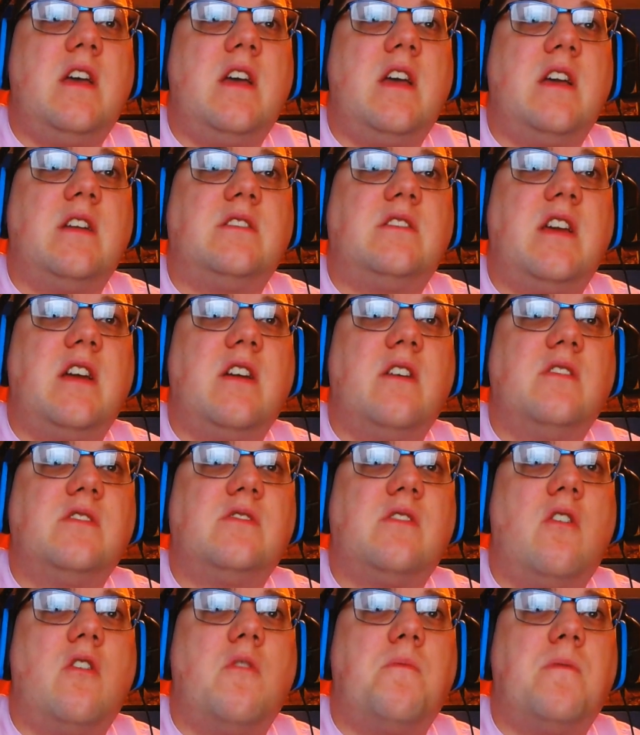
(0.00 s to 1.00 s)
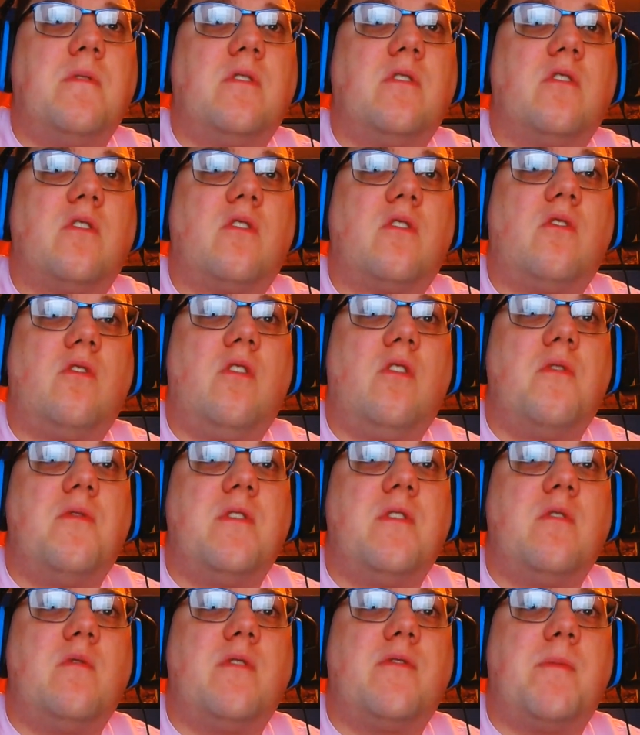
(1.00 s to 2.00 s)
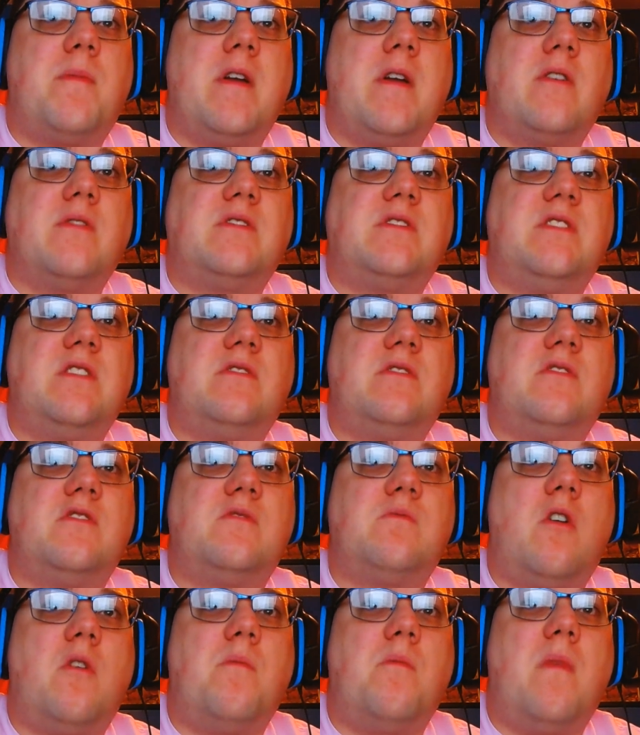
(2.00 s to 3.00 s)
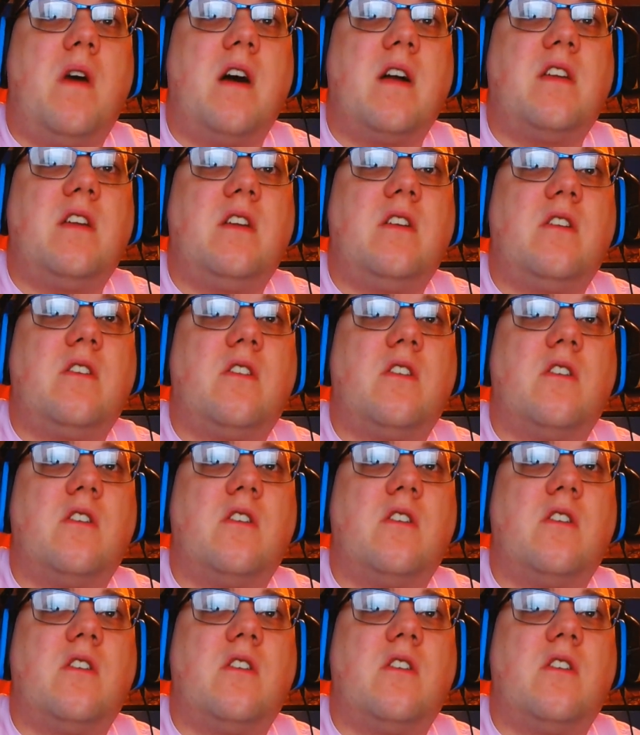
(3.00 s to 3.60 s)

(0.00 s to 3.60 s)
and tears open her clothing with a pair of scissors while mocking